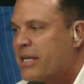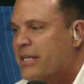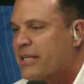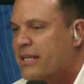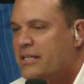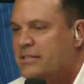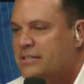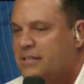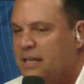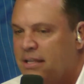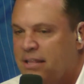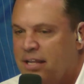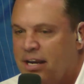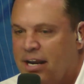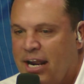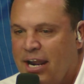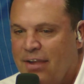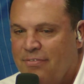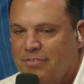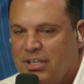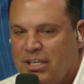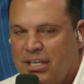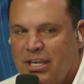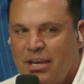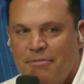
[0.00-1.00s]
and they said that I have
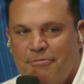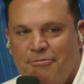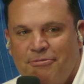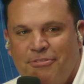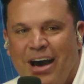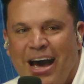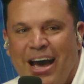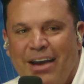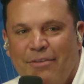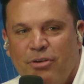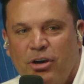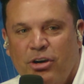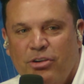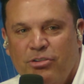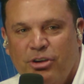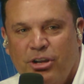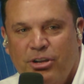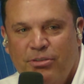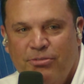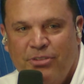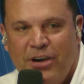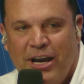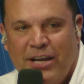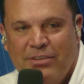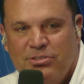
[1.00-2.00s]
to get 500
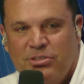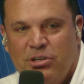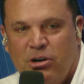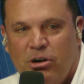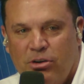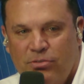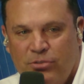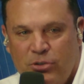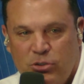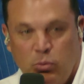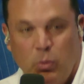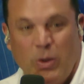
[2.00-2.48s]
5-star reviews.